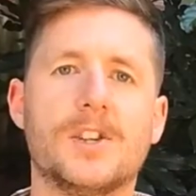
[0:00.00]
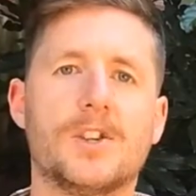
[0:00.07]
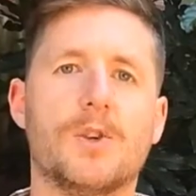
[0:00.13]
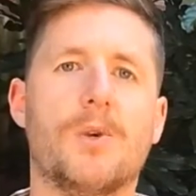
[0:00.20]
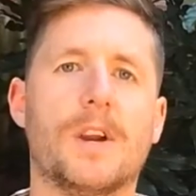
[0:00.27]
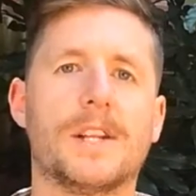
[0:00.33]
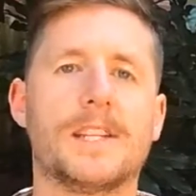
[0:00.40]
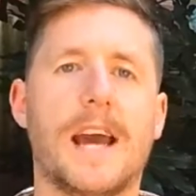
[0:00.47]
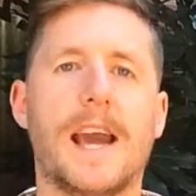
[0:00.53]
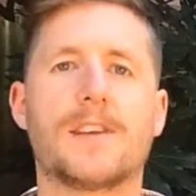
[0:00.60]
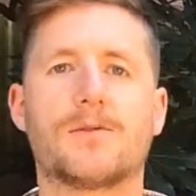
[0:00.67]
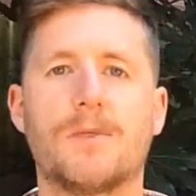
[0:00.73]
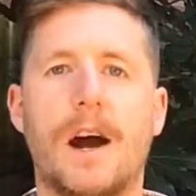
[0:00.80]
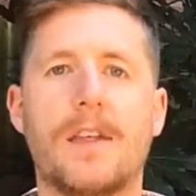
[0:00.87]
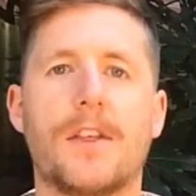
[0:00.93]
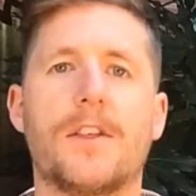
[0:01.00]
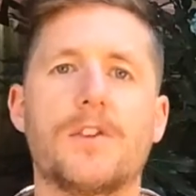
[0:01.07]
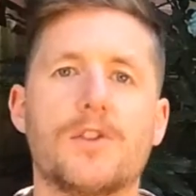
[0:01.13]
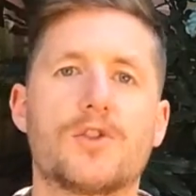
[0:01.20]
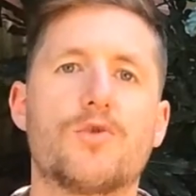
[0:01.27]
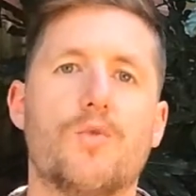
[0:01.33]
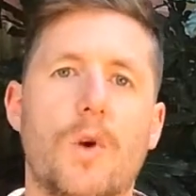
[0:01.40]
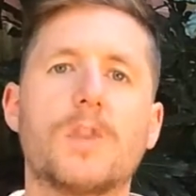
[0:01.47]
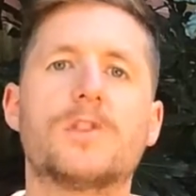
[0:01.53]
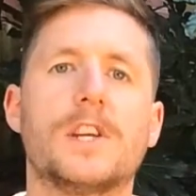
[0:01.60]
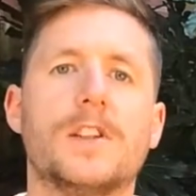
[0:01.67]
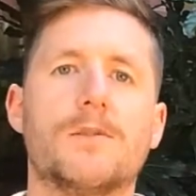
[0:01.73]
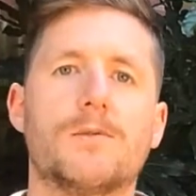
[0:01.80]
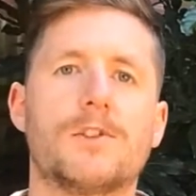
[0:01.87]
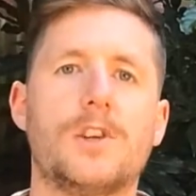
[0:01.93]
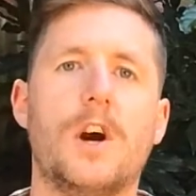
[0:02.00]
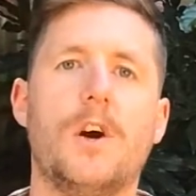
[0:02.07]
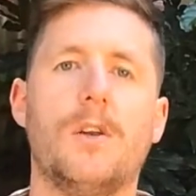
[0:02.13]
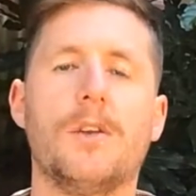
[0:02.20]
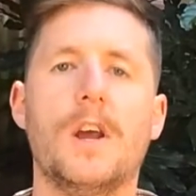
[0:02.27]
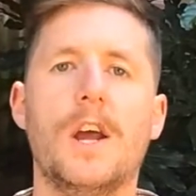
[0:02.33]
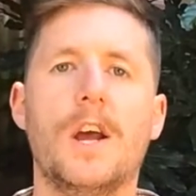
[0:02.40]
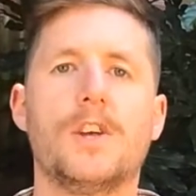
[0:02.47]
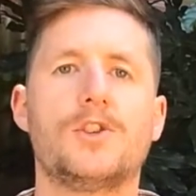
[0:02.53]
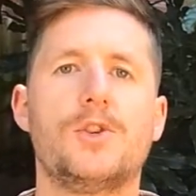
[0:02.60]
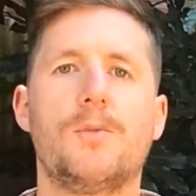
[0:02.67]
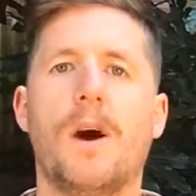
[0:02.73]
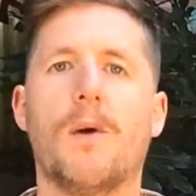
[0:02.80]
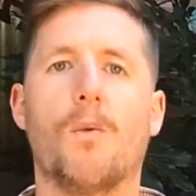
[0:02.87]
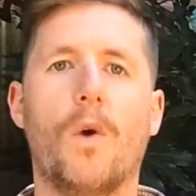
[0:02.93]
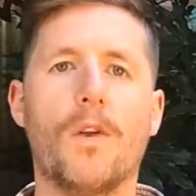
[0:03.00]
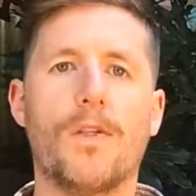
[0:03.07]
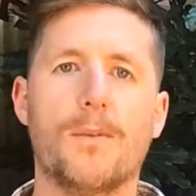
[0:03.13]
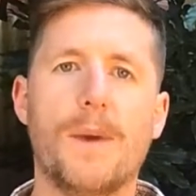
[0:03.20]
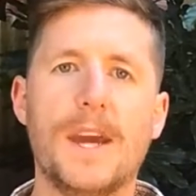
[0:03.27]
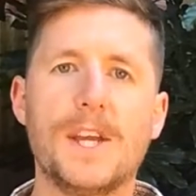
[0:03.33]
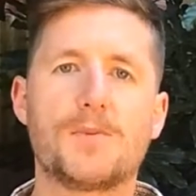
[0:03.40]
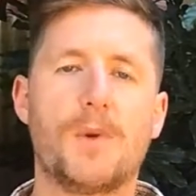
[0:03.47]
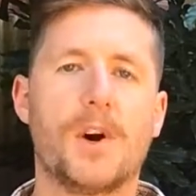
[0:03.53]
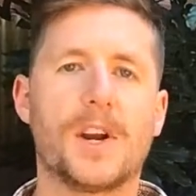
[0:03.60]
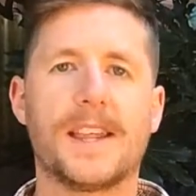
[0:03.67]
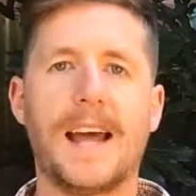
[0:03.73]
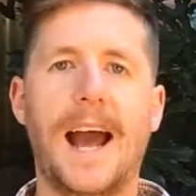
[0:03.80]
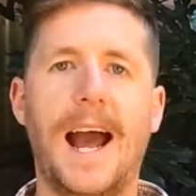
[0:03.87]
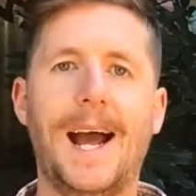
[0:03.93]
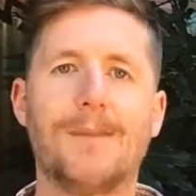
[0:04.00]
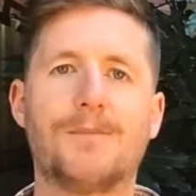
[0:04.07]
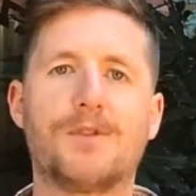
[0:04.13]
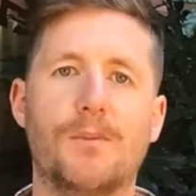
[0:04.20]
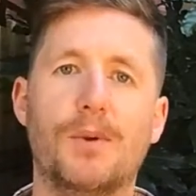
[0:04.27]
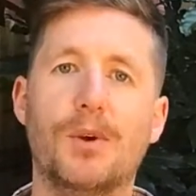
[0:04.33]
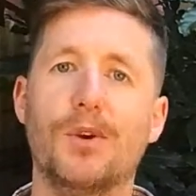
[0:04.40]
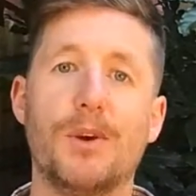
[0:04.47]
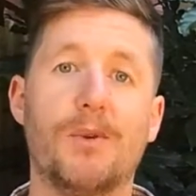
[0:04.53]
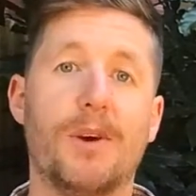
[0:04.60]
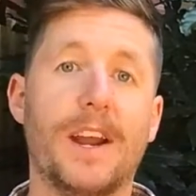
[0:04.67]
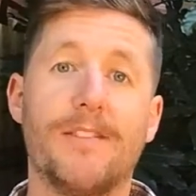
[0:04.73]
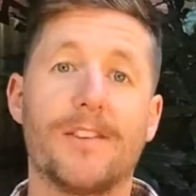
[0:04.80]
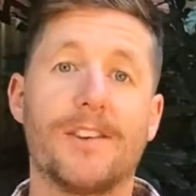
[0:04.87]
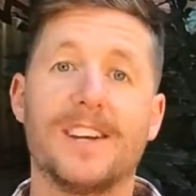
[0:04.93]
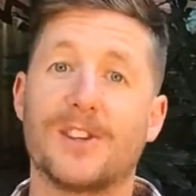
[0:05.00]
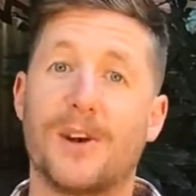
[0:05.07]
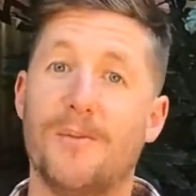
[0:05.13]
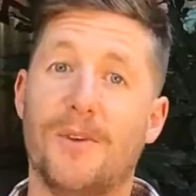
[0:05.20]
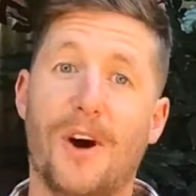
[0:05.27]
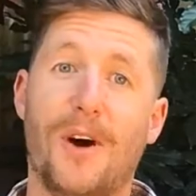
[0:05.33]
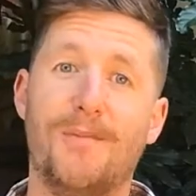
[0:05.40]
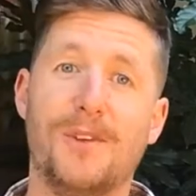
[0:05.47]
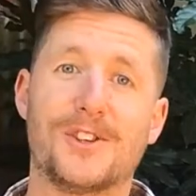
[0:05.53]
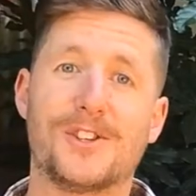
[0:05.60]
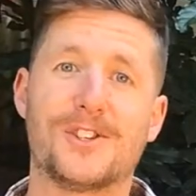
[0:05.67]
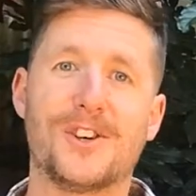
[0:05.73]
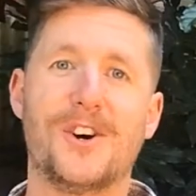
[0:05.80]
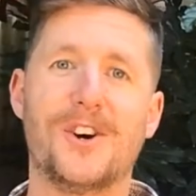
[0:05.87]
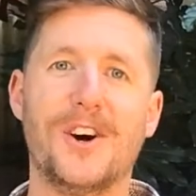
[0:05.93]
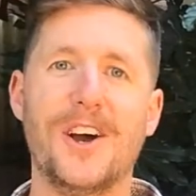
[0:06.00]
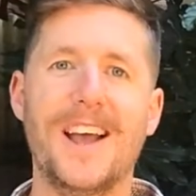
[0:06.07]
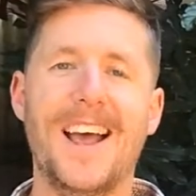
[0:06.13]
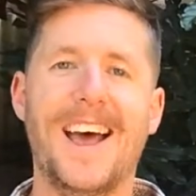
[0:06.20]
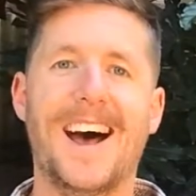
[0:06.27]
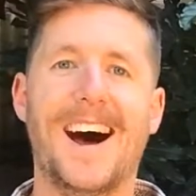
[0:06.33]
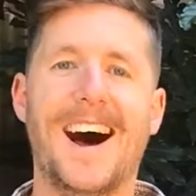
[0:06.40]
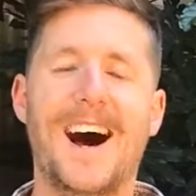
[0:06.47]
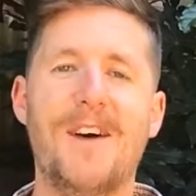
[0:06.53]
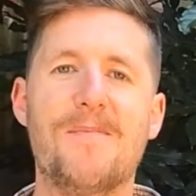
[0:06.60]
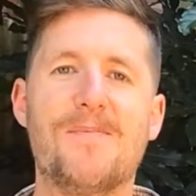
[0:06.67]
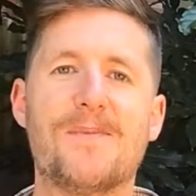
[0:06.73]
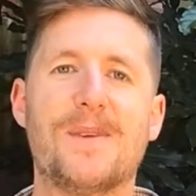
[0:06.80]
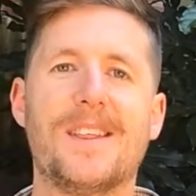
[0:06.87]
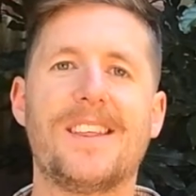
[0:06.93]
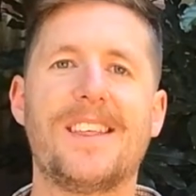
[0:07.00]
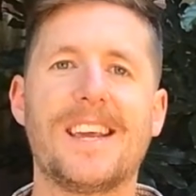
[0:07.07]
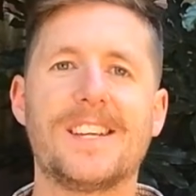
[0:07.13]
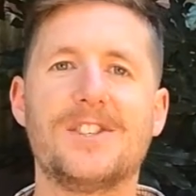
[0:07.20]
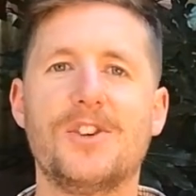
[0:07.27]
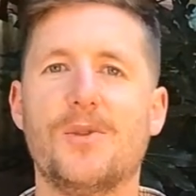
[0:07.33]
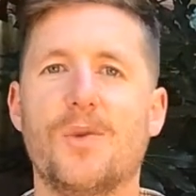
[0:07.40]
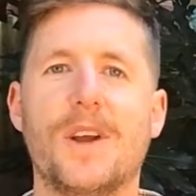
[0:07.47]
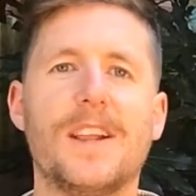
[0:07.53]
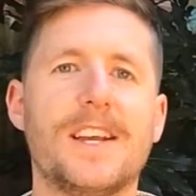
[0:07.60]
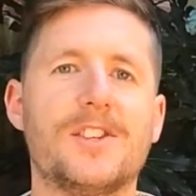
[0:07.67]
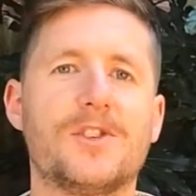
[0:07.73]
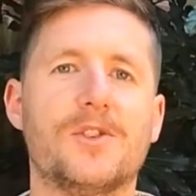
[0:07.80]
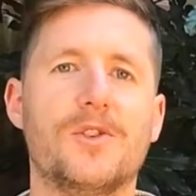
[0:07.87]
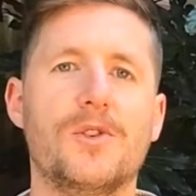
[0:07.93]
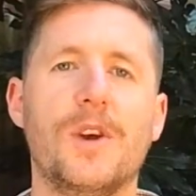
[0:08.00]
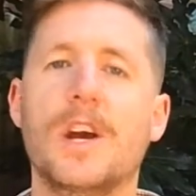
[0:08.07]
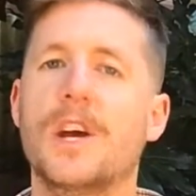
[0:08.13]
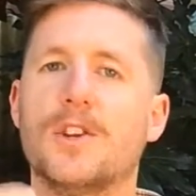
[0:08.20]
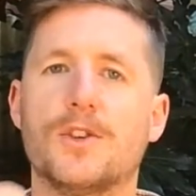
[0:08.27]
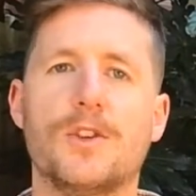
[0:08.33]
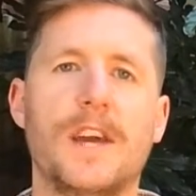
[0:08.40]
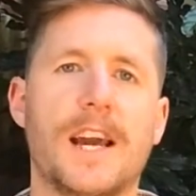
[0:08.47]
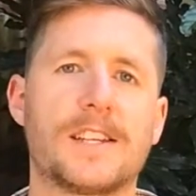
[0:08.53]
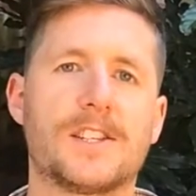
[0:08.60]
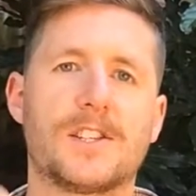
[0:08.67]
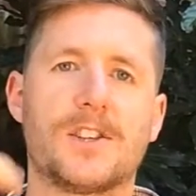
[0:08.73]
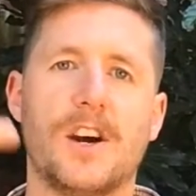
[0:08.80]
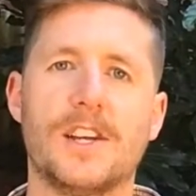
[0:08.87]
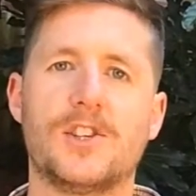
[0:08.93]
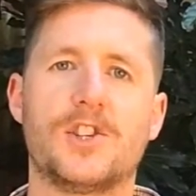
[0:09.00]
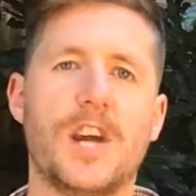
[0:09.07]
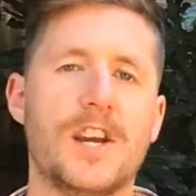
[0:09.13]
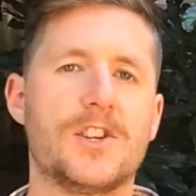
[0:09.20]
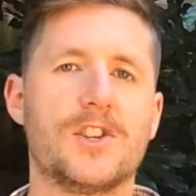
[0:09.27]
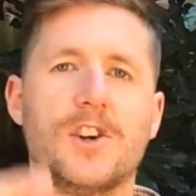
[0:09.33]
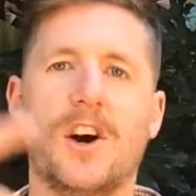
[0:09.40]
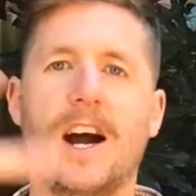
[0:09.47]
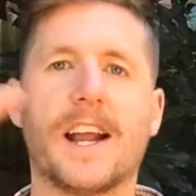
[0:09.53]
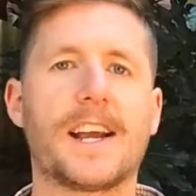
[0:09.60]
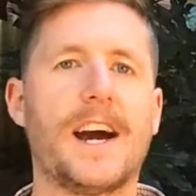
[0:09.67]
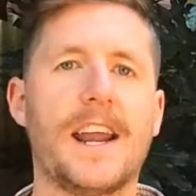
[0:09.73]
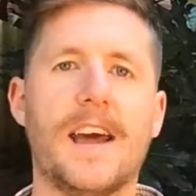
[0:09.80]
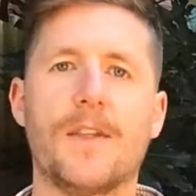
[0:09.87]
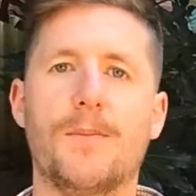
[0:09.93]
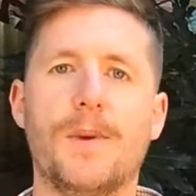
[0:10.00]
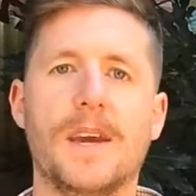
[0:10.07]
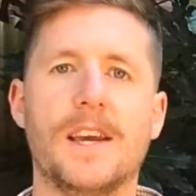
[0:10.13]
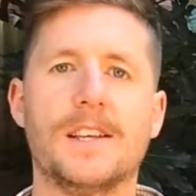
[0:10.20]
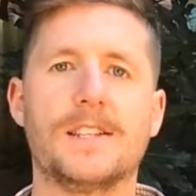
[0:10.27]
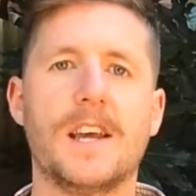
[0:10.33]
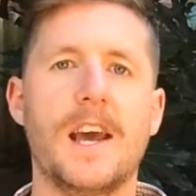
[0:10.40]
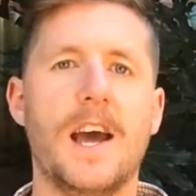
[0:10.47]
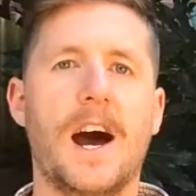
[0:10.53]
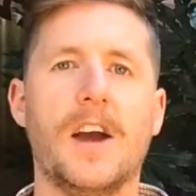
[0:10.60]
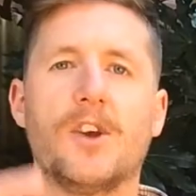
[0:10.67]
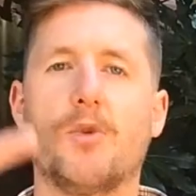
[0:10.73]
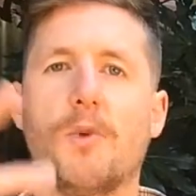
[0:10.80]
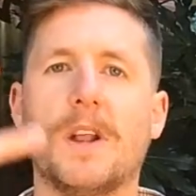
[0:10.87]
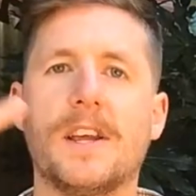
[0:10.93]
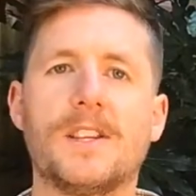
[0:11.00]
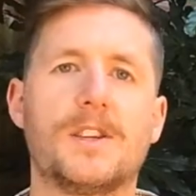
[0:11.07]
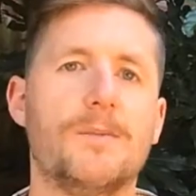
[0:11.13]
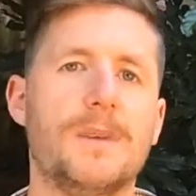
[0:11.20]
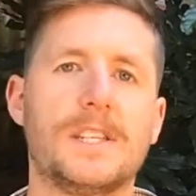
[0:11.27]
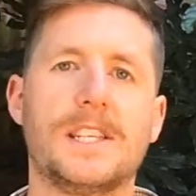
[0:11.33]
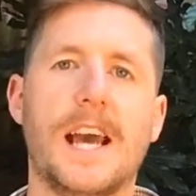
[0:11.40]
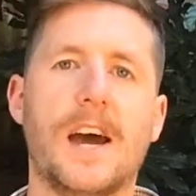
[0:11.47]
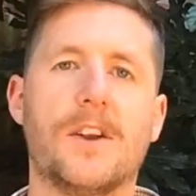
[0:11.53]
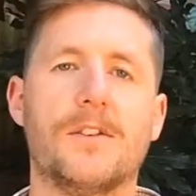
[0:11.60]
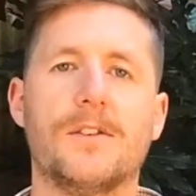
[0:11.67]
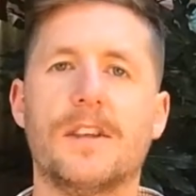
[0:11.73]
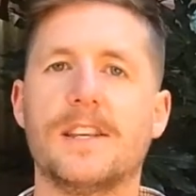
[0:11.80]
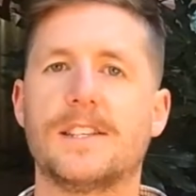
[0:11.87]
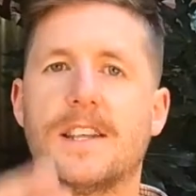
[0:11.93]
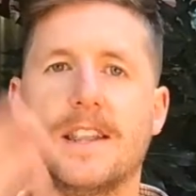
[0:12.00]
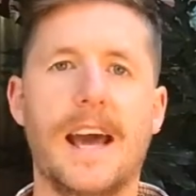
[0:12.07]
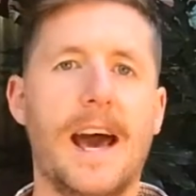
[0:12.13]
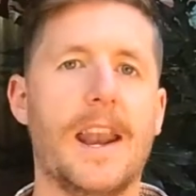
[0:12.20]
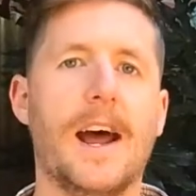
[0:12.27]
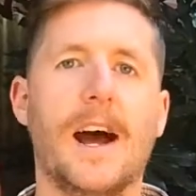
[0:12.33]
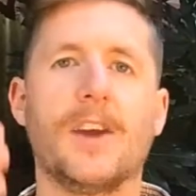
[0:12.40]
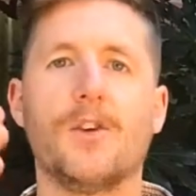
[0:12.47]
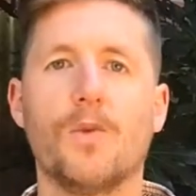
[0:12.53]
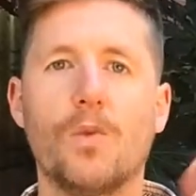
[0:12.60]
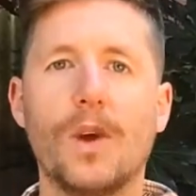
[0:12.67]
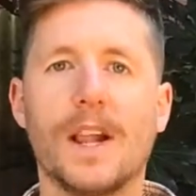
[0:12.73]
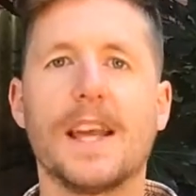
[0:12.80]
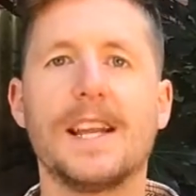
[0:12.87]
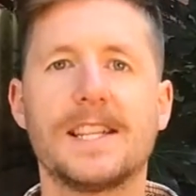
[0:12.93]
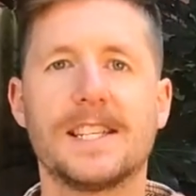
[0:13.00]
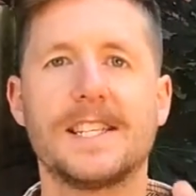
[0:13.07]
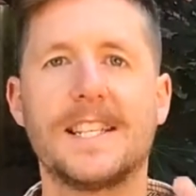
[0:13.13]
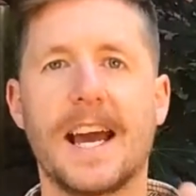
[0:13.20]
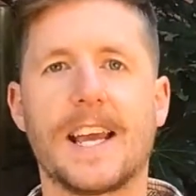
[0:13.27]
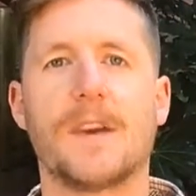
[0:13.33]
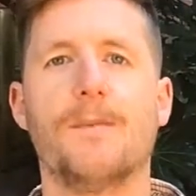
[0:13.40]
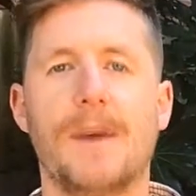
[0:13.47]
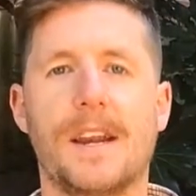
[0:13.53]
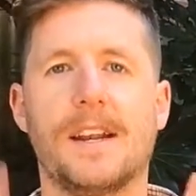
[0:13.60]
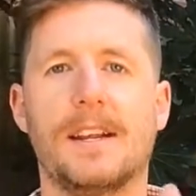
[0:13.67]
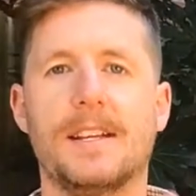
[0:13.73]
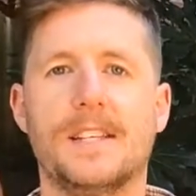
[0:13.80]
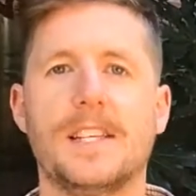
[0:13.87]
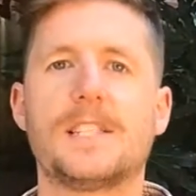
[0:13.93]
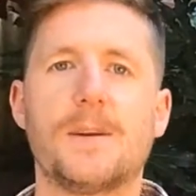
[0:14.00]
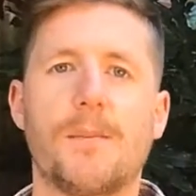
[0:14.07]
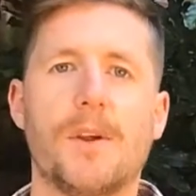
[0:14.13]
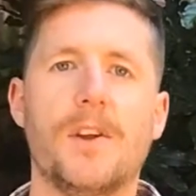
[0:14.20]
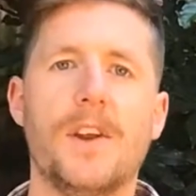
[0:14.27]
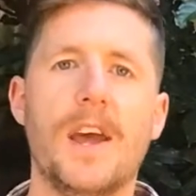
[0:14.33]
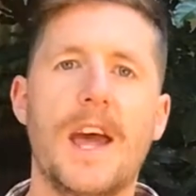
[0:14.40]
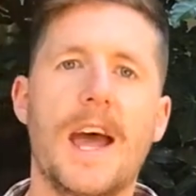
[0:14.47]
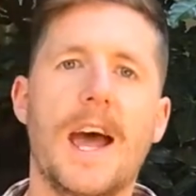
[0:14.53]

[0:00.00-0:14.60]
to do what it takes rather than just wanting the result. So you might want the beach body, the abs, the booty, whatever it is, I'm not sure. But the thing is, are you willing to do the exercise, change your diet, cut out the beers? Are you willing to miss out on this and that? Are you willing to stay committed and disciplined